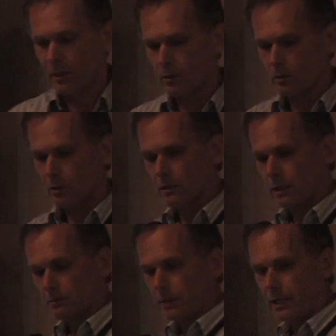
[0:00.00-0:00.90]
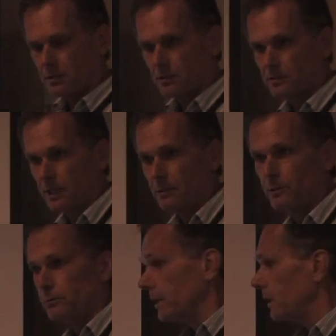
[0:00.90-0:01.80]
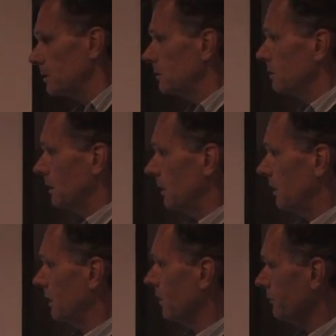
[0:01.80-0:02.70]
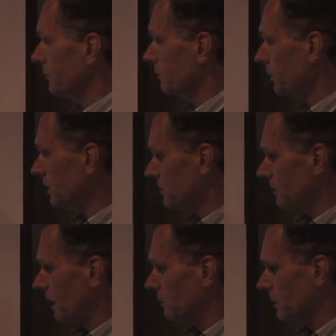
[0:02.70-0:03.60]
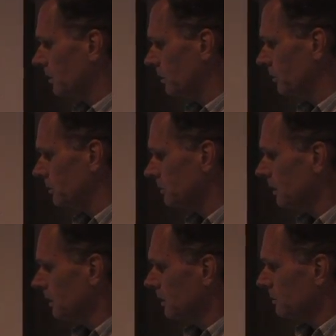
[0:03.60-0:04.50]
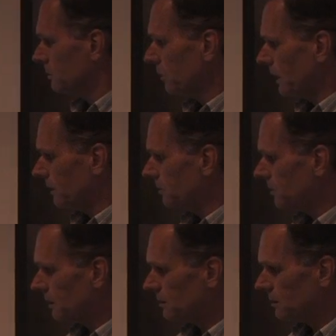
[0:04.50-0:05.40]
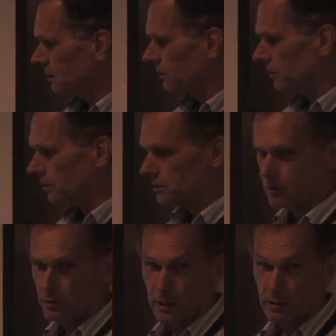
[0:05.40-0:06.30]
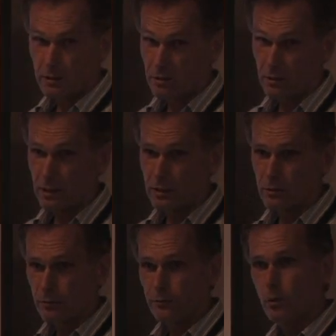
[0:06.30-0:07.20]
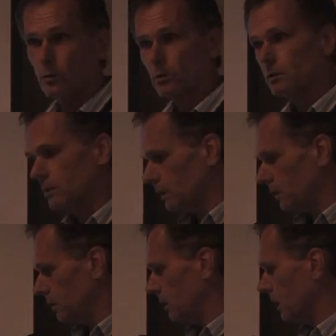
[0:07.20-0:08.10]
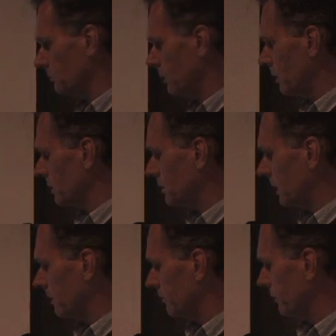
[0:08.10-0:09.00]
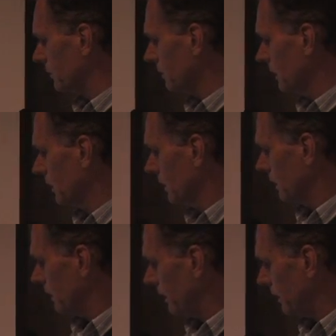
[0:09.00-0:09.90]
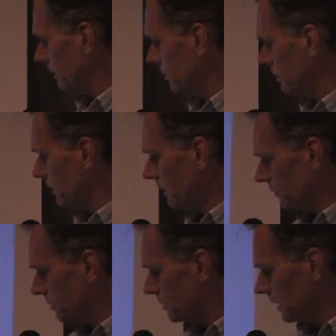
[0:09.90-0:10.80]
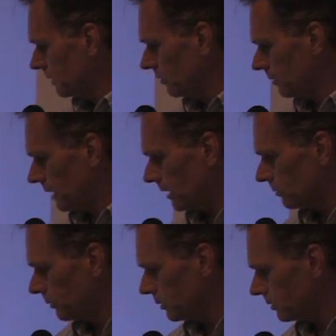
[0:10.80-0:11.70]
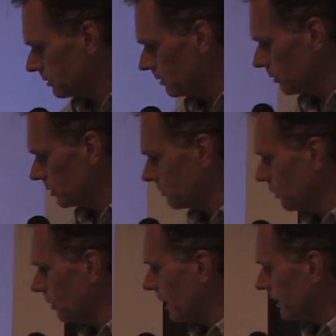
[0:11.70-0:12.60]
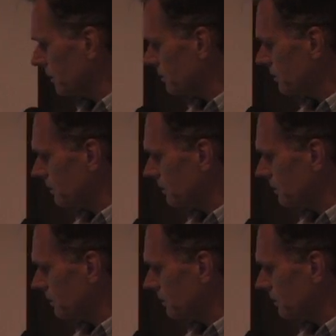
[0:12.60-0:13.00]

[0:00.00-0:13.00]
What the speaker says: You can raise the sample rate of the PCM encoder to 96 kilohertz, and you get 3 to 4 harmonics out of it. And you know, the signal or the output looks more like a